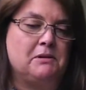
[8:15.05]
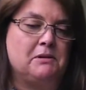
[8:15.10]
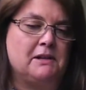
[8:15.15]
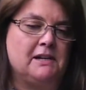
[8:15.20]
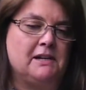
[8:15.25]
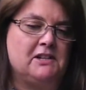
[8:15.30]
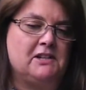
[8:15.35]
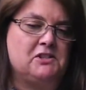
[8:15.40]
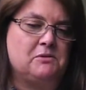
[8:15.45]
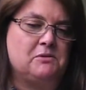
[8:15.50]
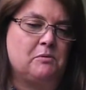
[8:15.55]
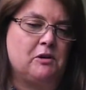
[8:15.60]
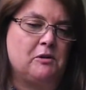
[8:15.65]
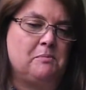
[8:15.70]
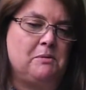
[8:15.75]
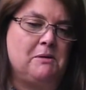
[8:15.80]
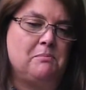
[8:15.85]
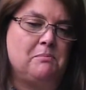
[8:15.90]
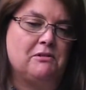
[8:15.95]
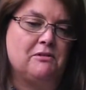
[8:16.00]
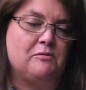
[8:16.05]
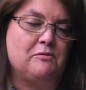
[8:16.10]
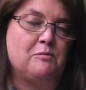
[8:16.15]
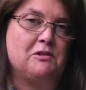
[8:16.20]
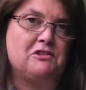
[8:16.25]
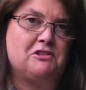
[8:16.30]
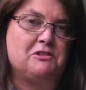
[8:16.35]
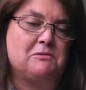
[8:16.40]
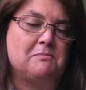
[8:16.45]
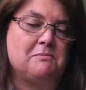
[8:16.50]
place where people living
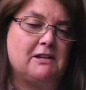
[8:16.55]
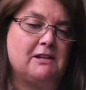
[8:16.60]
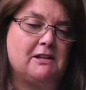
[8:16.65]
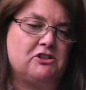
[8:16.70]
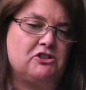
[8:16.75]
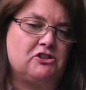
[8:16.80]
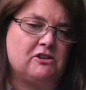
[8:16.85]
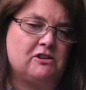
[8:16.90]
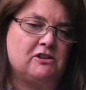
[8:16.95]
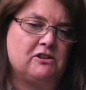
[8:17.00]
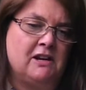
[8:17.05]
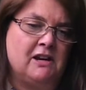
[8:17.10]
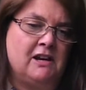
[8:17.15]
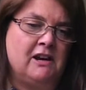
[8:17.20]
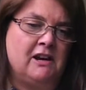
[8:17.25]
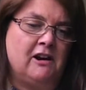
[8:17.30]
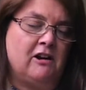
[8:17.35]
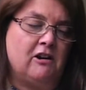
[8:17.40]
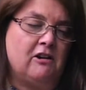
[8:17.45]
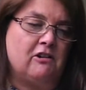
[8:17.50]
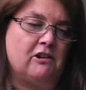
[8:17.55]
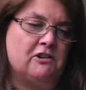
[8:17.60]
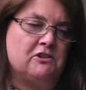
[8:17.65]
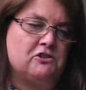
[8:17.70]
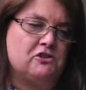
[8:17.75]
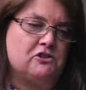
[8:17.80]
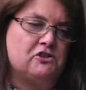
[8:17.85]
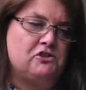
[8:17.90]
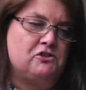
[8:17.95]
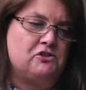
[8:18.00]
with dementia are
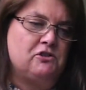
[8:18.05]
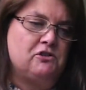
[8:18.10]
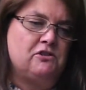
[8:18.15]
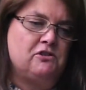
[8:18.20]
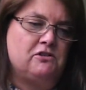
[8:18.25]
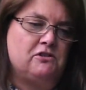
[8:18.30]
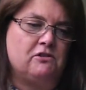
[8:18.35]
understood,